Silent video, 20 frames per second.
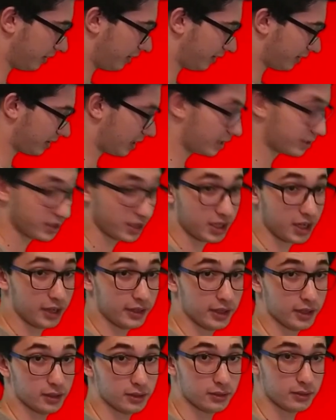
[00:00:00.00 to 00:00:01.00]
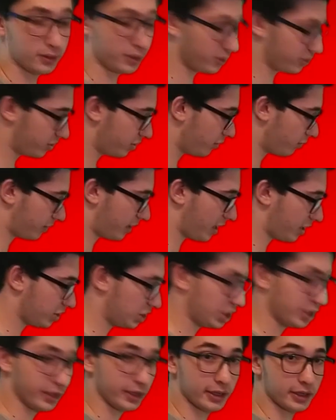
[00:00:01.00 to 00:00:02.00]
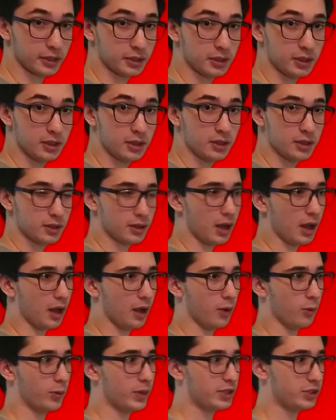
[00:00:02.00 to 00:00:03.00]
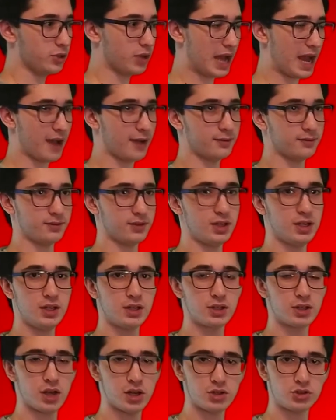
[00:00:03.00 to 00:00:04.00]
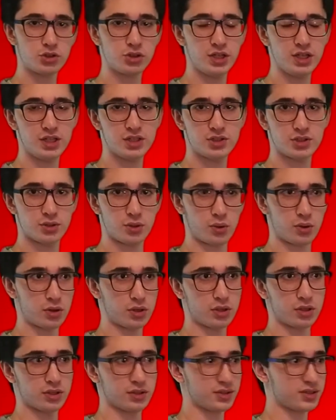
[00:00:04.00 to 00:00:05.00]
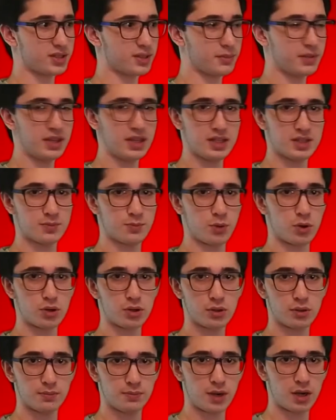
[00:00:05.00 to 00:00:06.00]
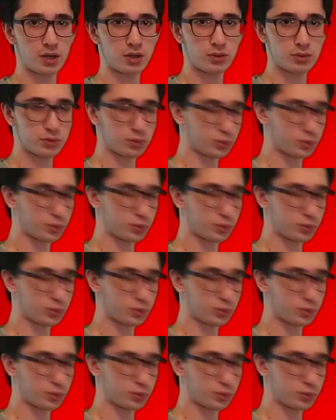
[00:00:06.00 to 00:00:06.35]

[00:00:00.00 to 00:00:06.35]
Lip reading: in katakana. There's no kanji there. When you have countries or some of these borrowed